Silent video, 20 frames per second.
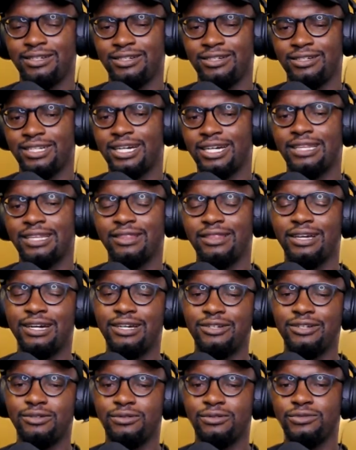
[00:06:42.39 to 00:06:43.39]
a
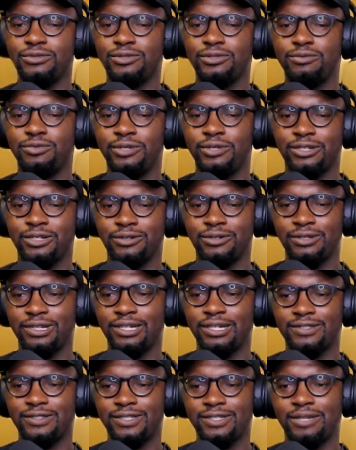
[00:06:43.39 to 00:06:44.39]
guideline or rubric or
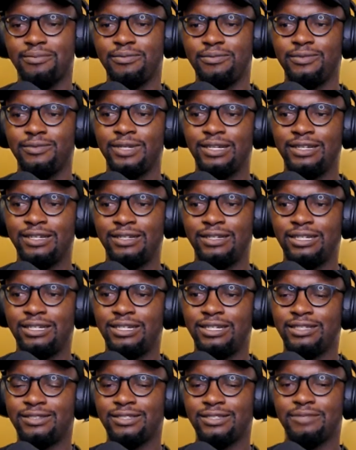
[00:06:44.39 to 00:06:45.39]
like some
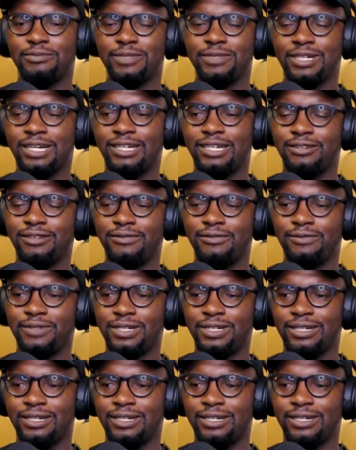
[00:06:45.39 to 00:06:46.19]
kind of